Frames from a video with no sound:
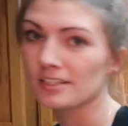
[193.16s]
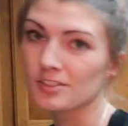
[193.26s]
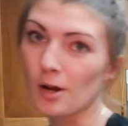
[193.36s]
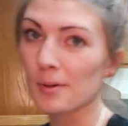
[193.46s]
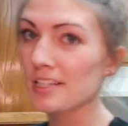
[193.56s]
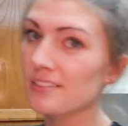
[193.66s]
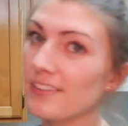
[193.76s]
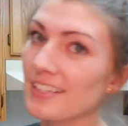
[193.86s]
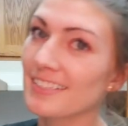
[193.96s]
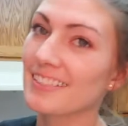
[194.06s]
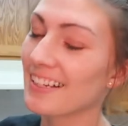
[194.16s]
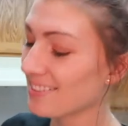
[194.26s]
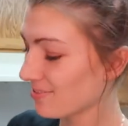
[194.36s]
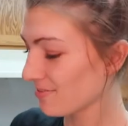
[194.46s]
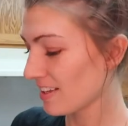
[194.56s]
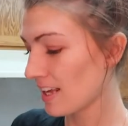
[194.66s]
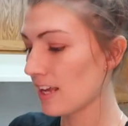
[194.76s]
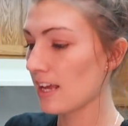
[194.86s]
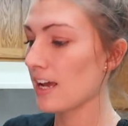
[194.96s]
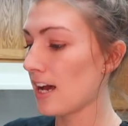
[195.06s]
my Starbucks fix.
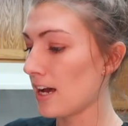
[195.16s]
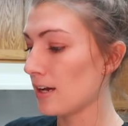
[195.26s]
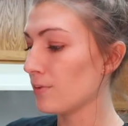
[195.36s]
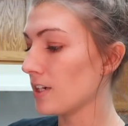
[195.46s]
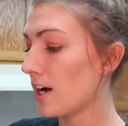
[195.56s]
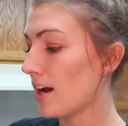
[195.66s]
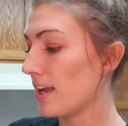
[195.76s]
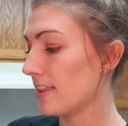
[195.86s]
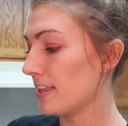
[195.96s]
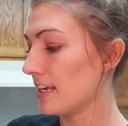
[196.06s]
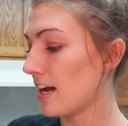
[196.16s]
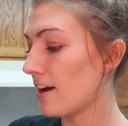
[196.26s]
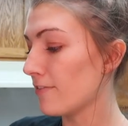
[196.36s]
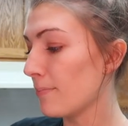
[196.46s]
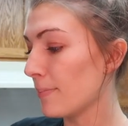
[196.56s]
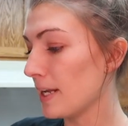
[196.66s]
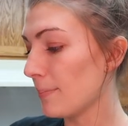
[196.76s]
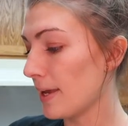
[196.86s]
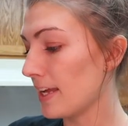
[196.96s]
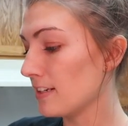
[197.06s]
We got a thing of
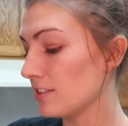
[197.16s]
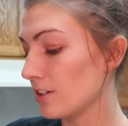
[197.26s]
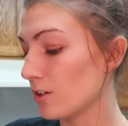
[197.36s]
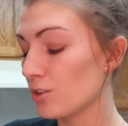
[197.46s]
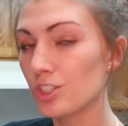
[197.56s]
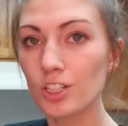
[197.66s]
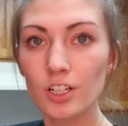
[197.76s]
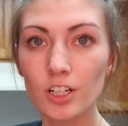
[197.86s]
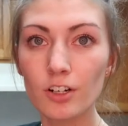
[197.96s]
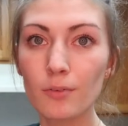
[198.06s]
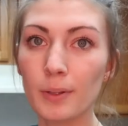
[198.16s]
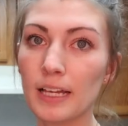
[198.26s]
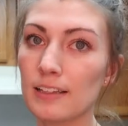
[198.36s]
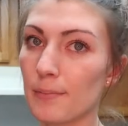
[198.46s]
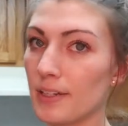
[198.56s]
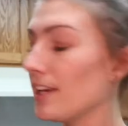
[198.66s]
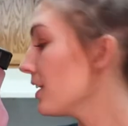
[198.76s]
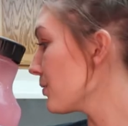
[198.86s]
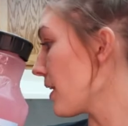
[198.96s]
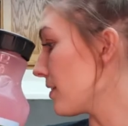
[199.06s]
Minute Maid Zero Sugar Pink
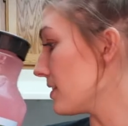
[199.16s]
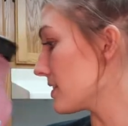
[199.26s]
Lemonade. Rowdy